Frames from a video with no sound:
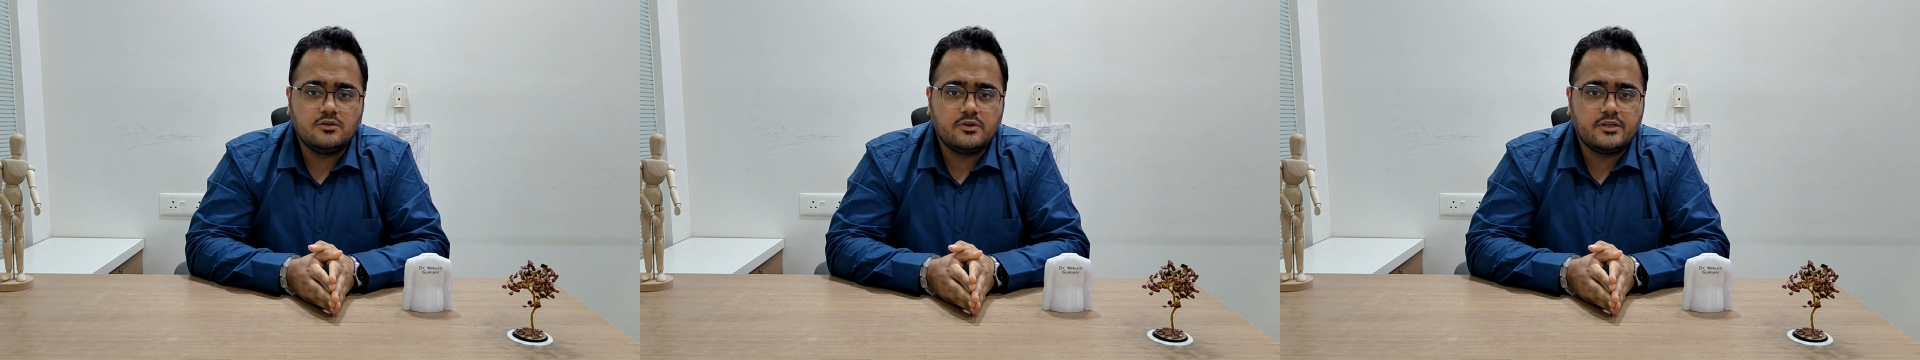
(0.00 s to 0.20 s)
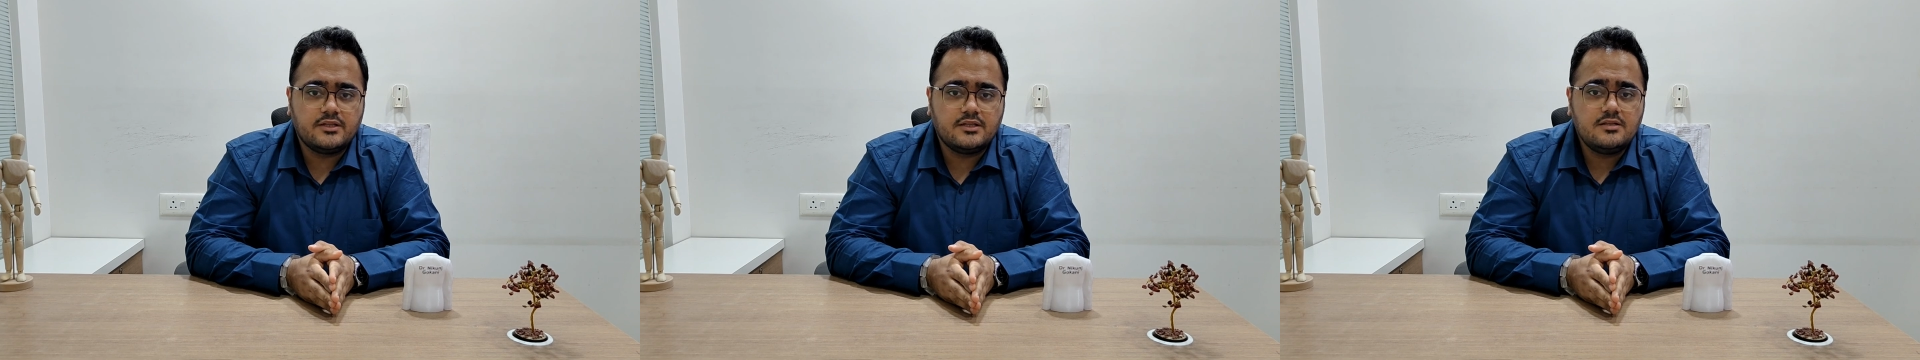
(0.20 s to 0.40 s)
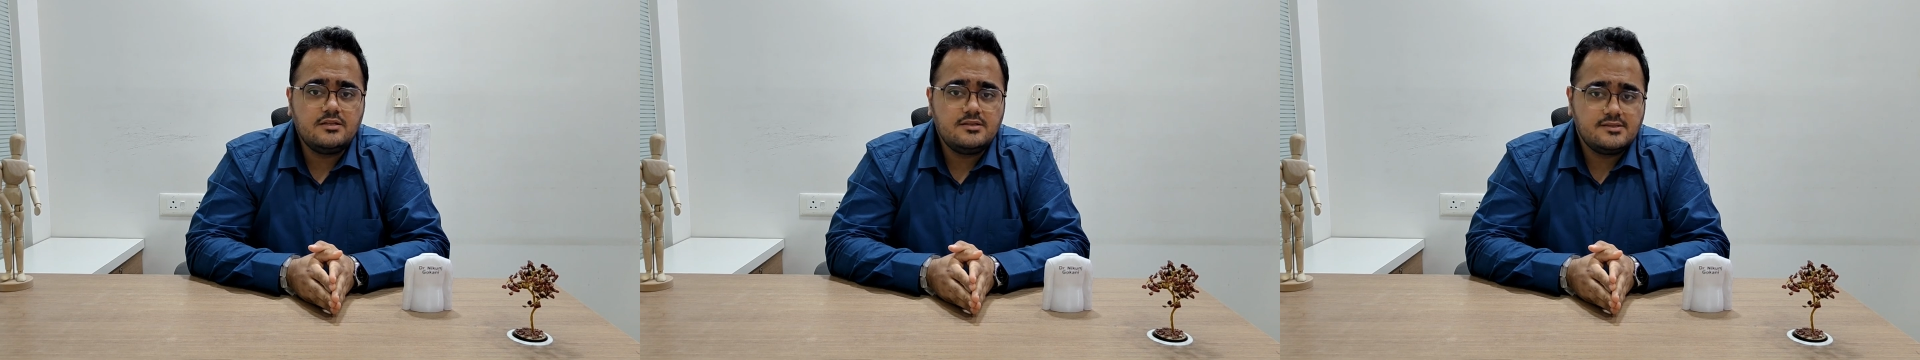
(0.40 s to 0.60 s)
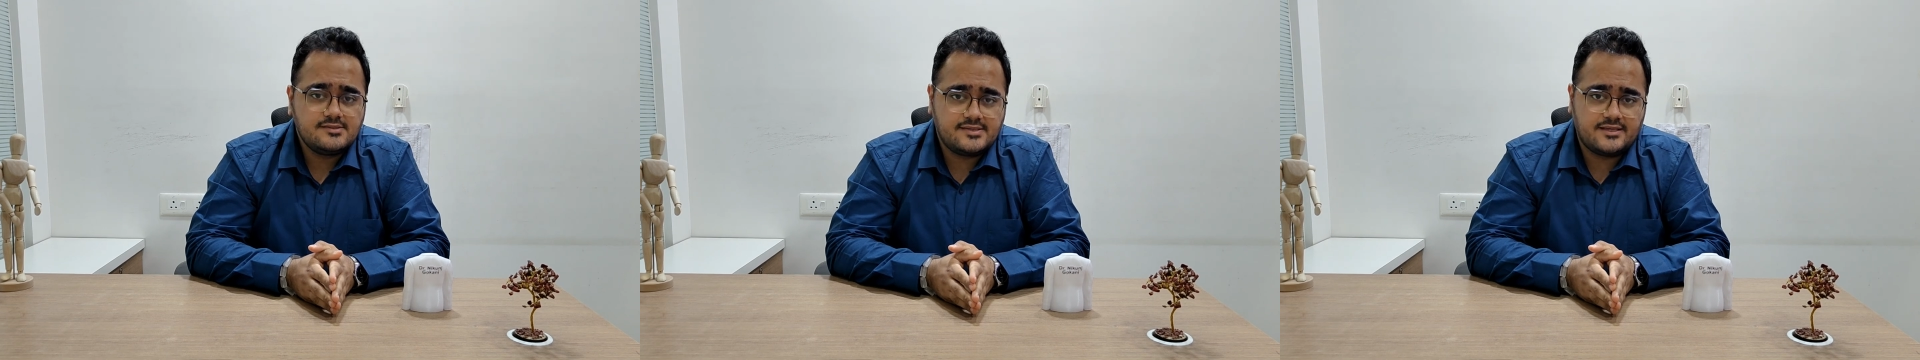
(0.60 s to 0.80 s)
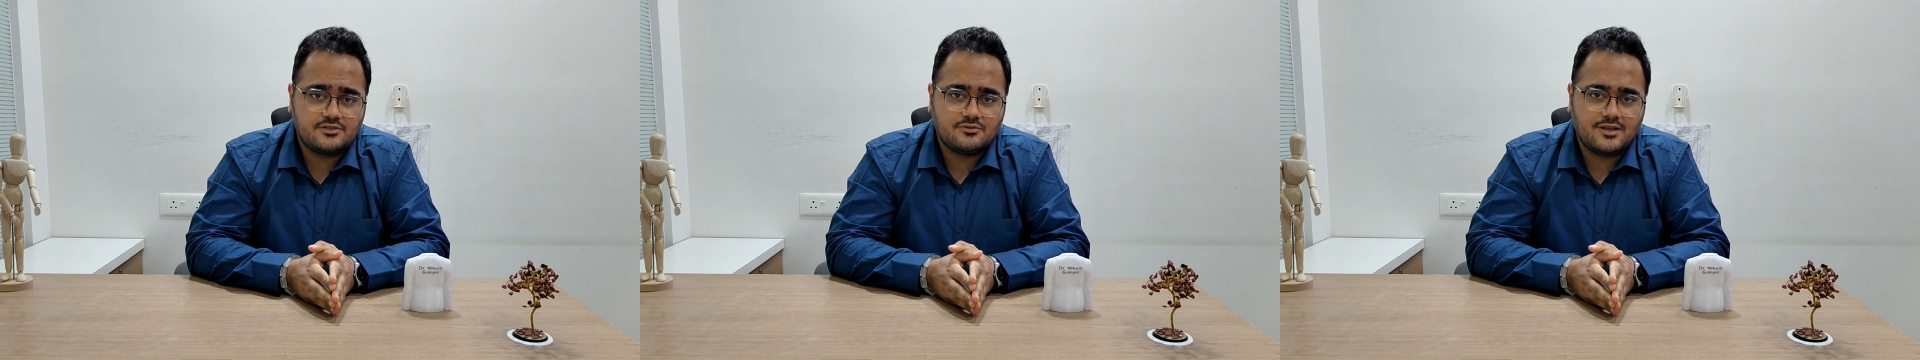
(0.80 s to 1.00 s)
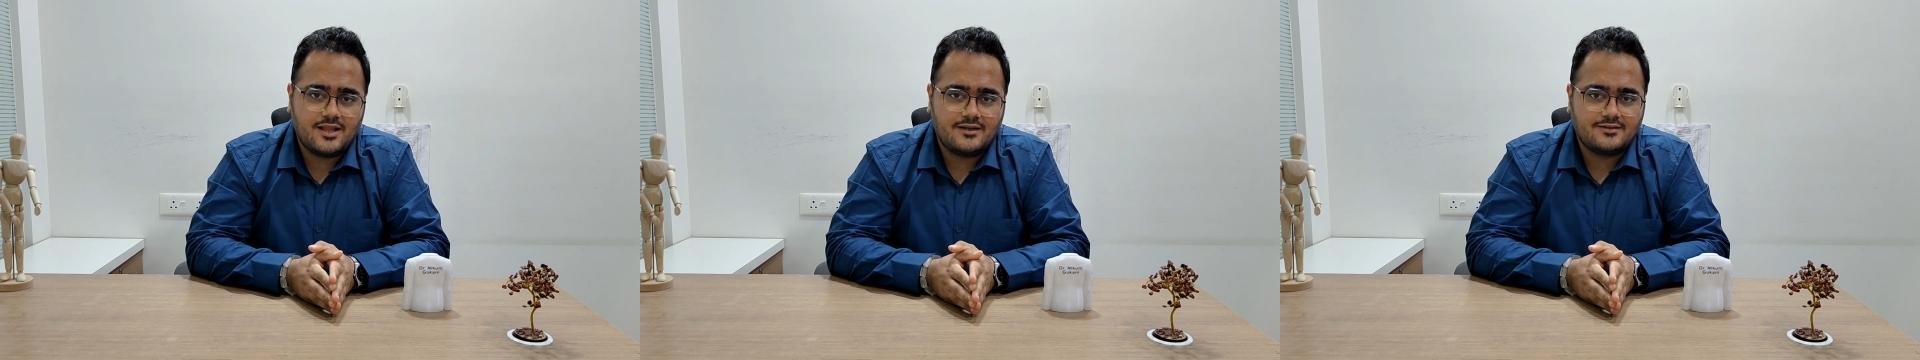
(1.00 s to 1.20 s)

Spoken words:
during the sexual